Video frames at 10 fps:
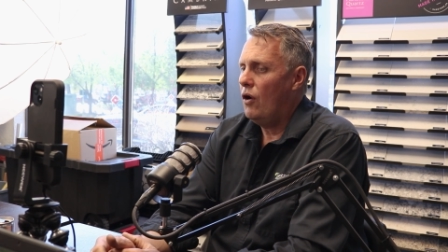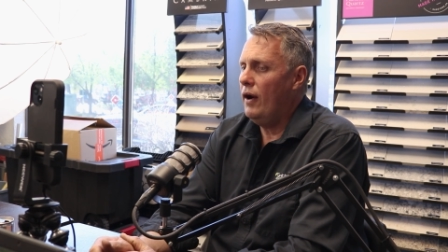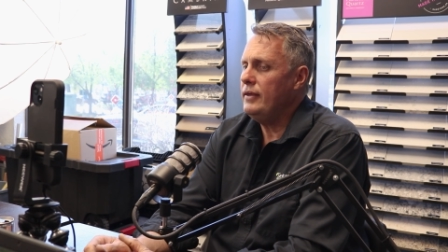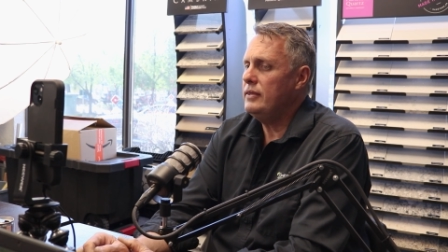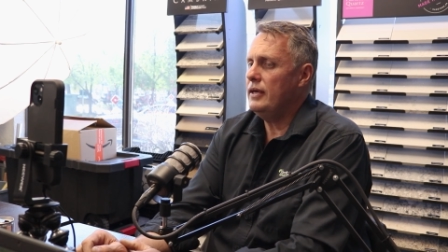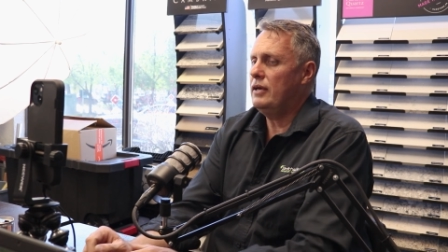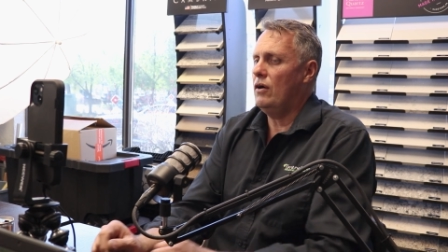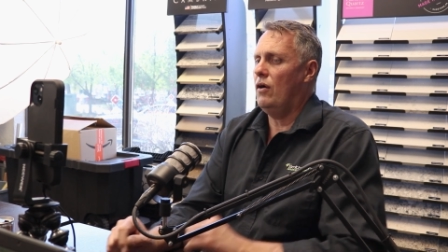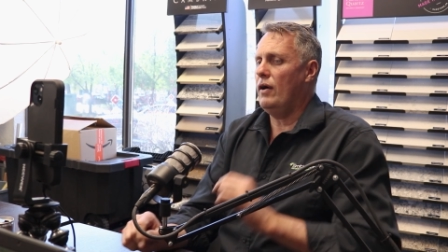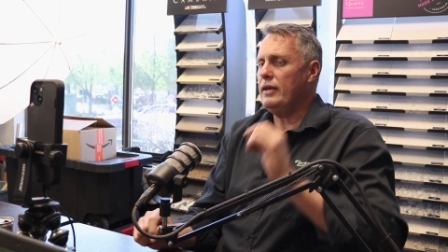I think
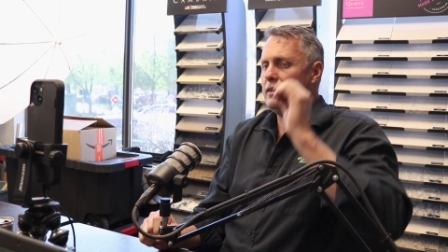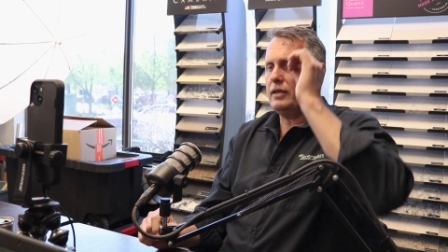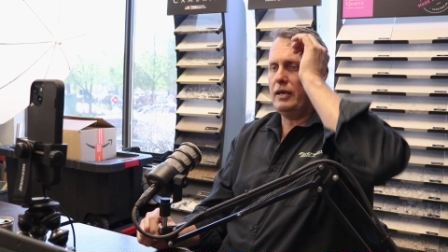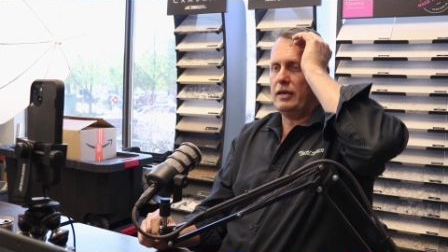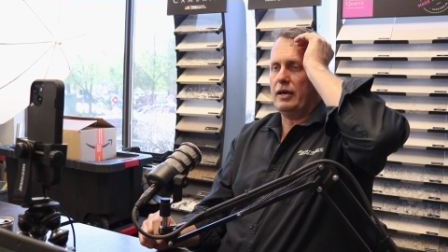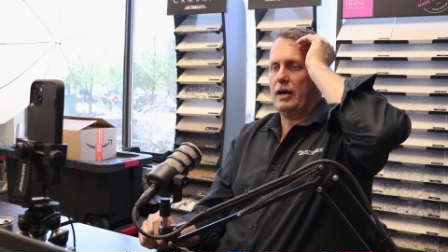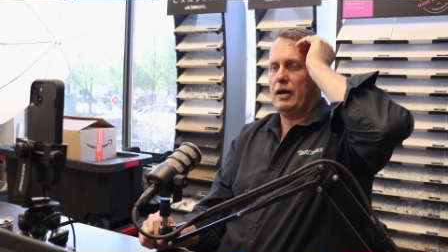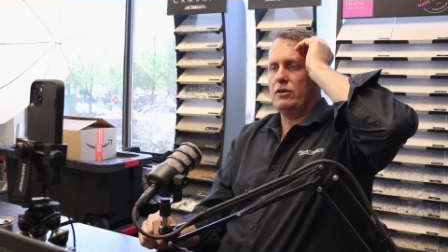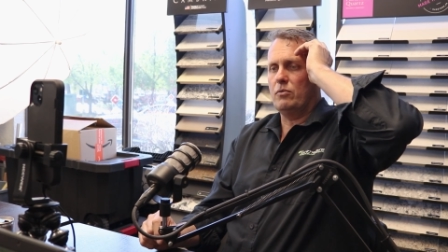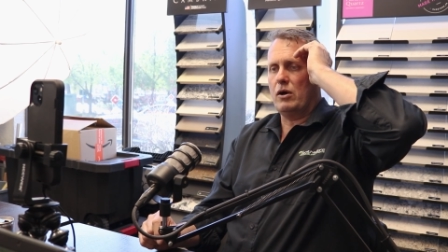I think
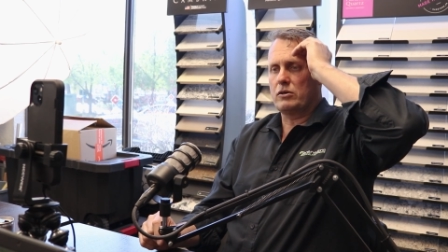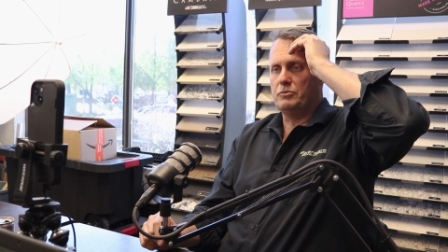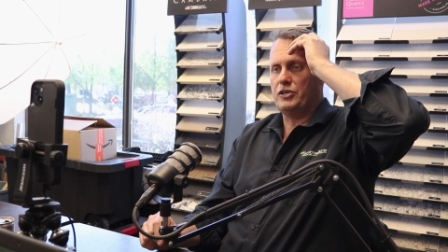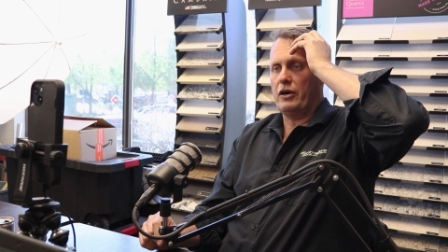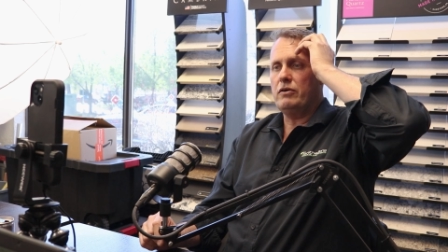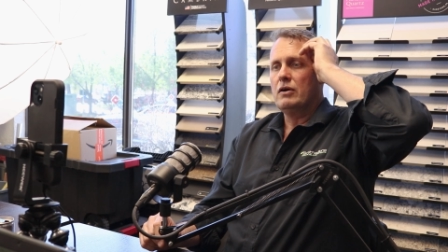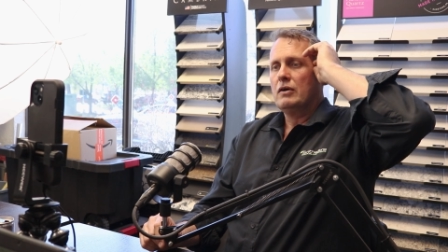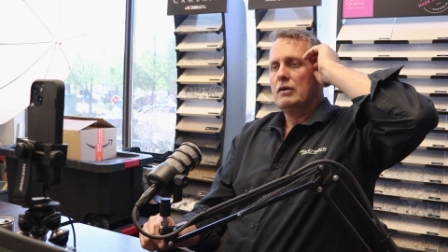uh, you're welcome, Joe.